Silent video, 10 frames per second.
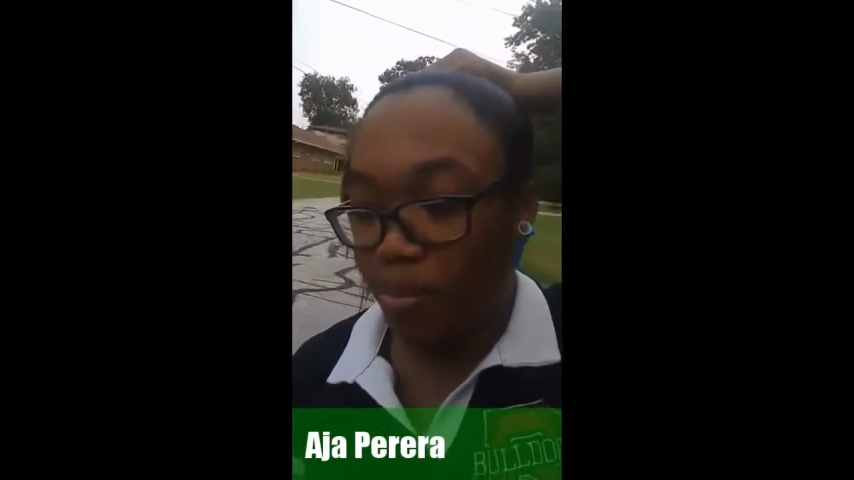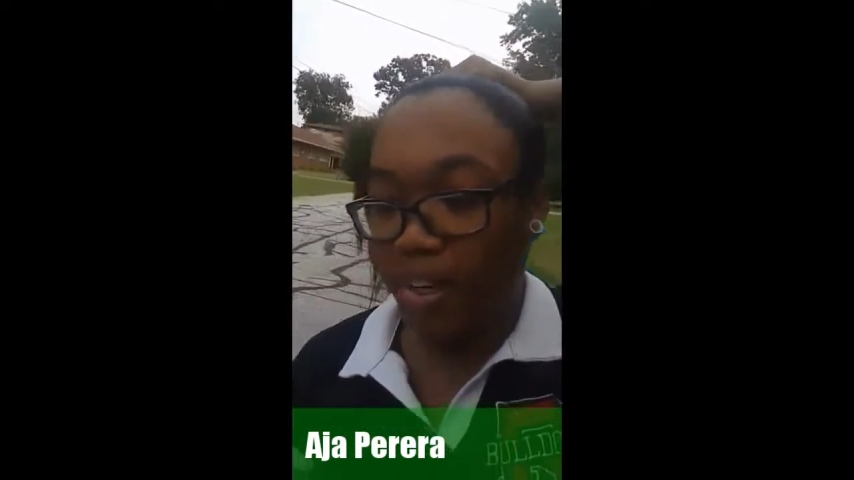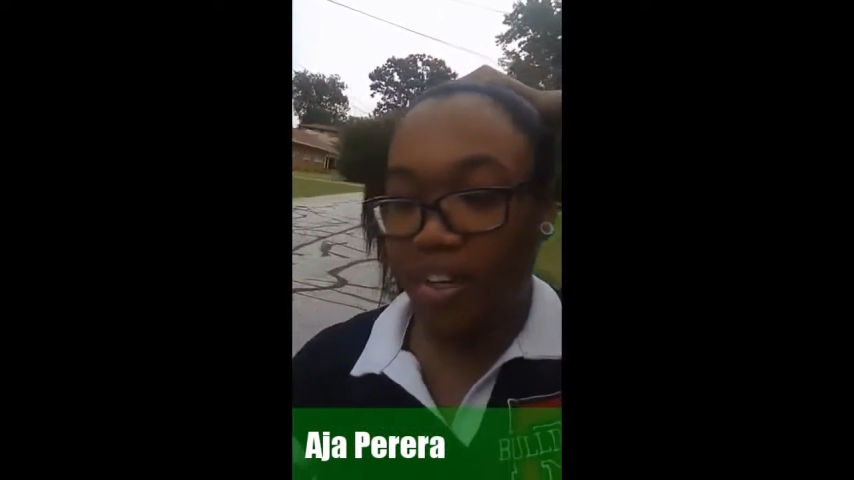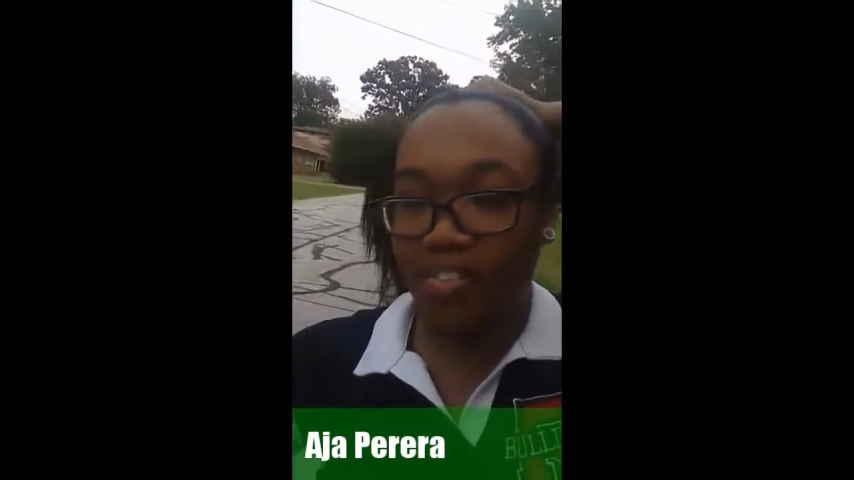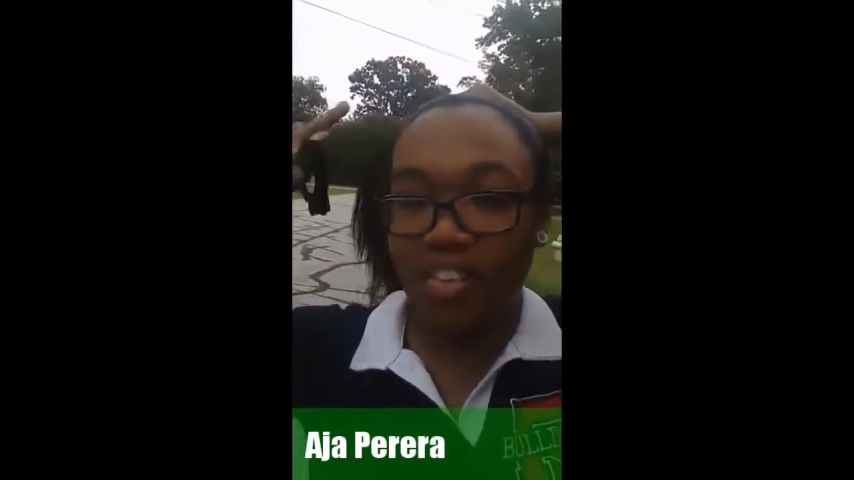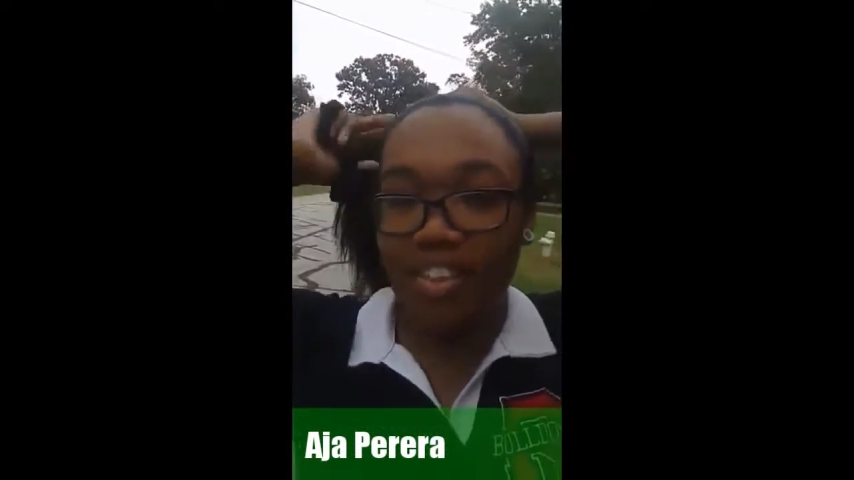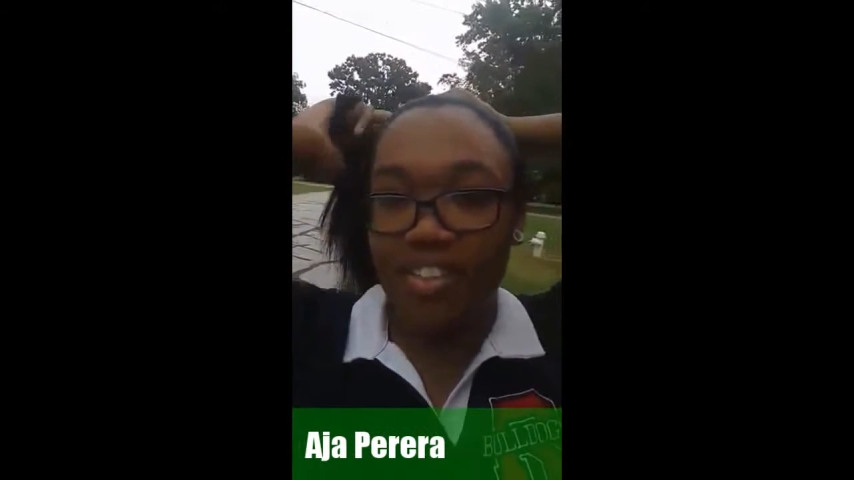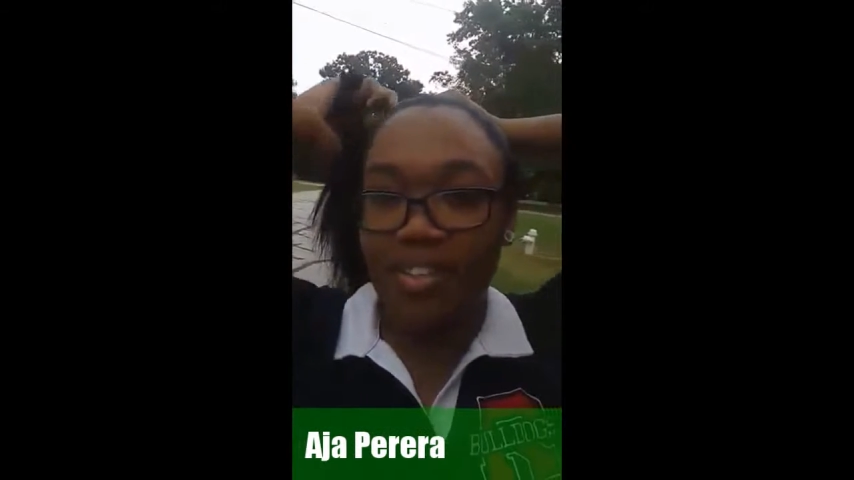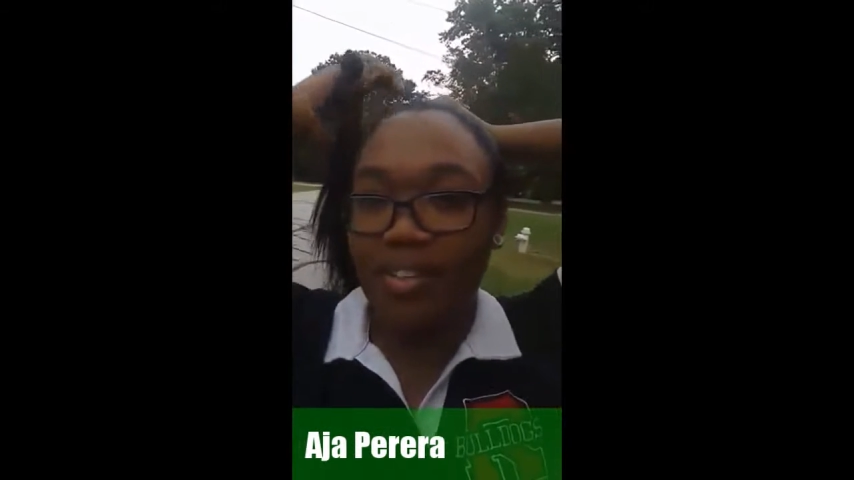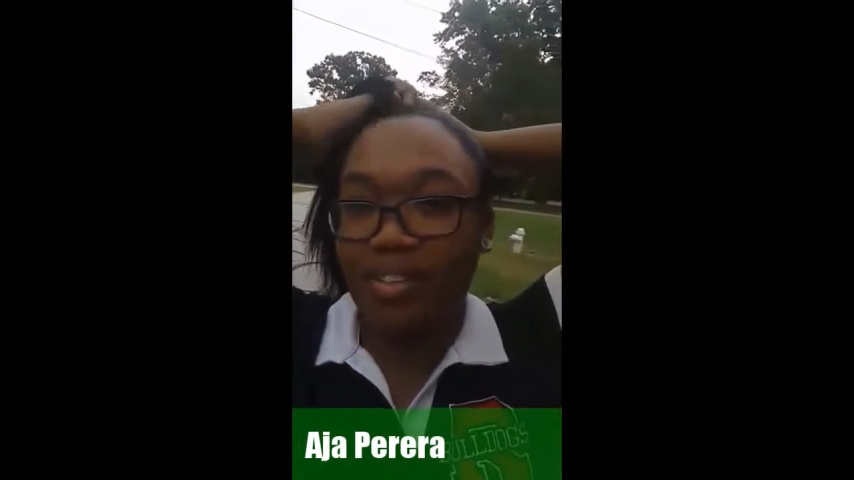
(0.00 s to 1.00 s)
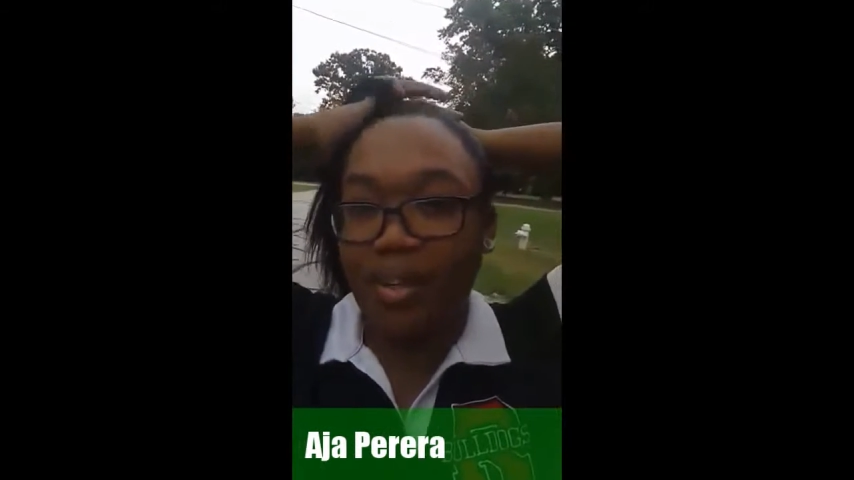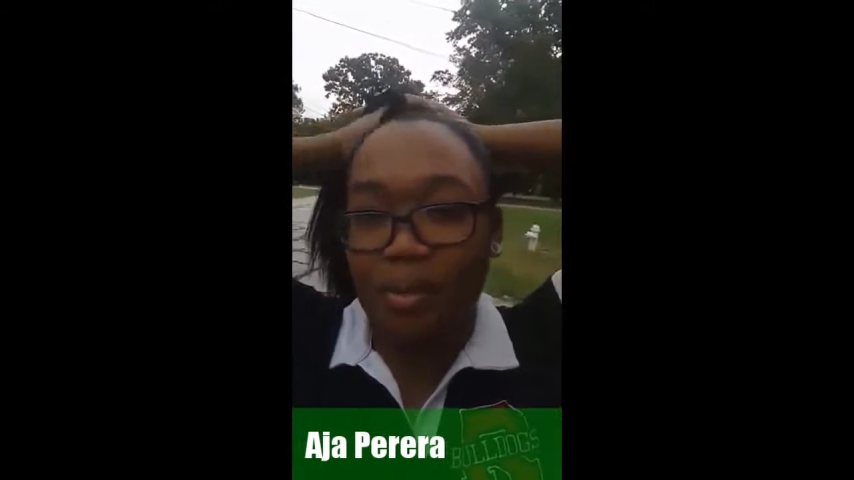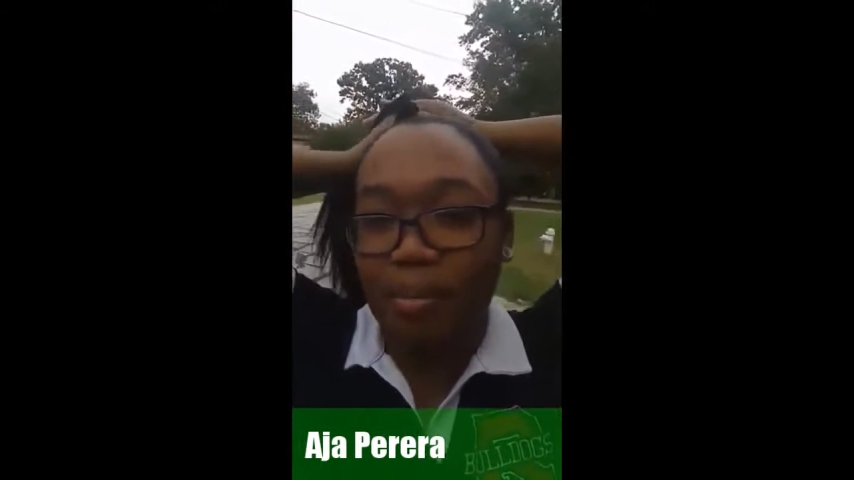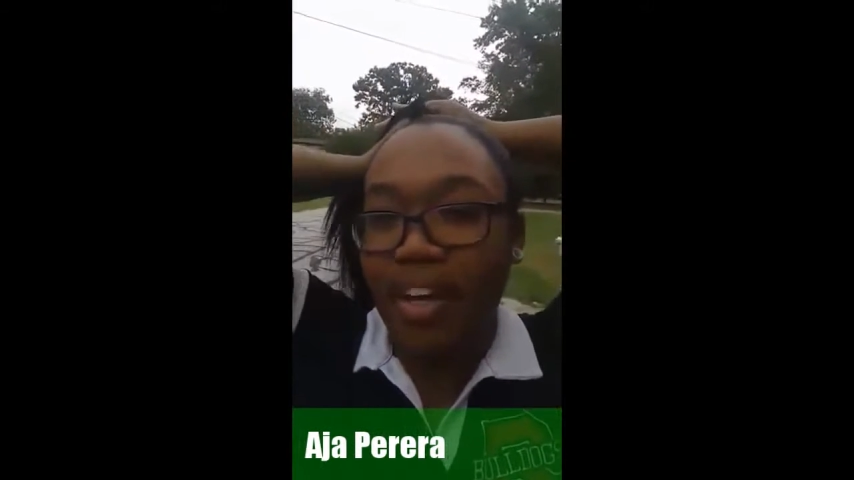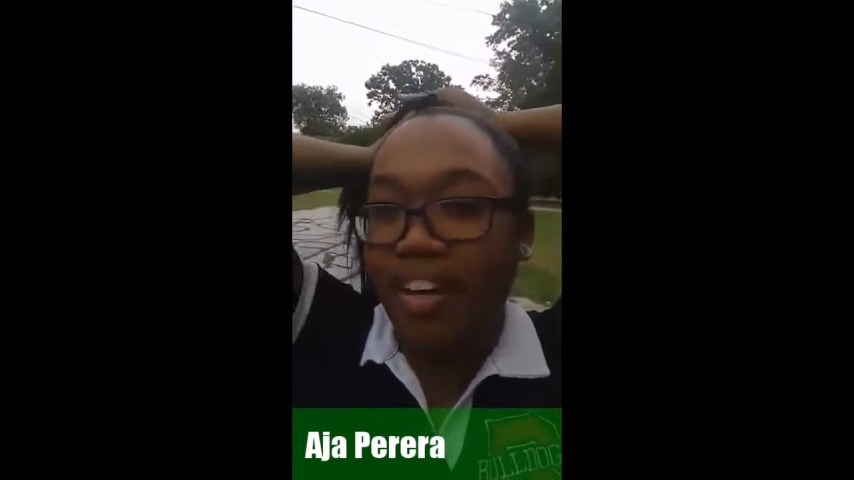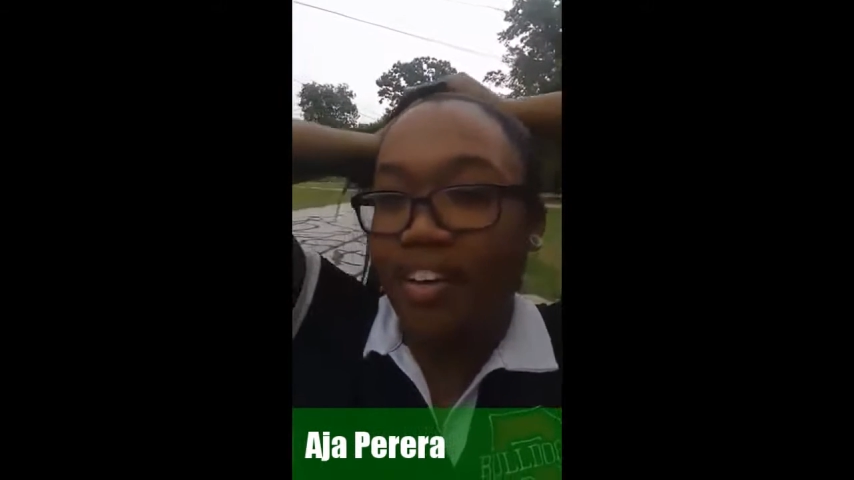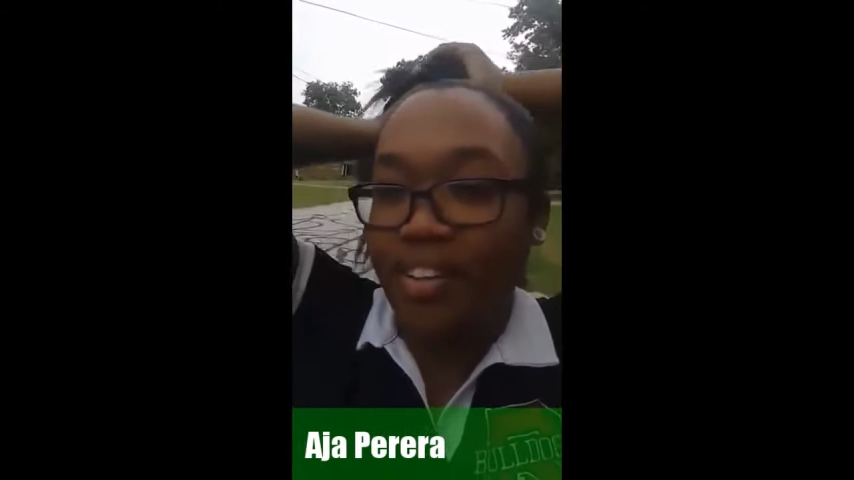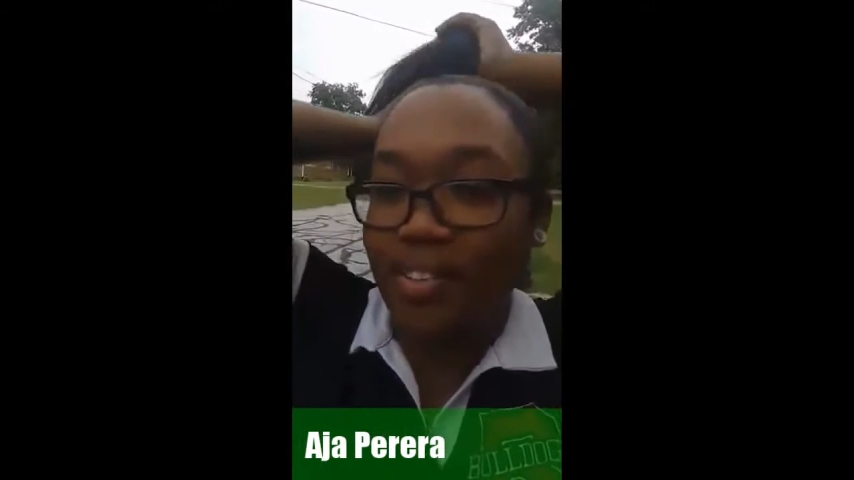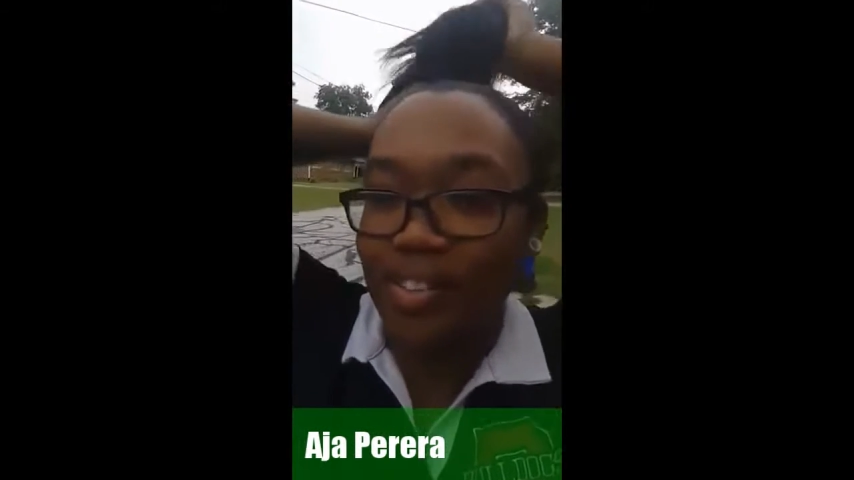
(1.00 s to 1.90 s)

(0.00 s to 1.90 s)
but if they turn their back on you,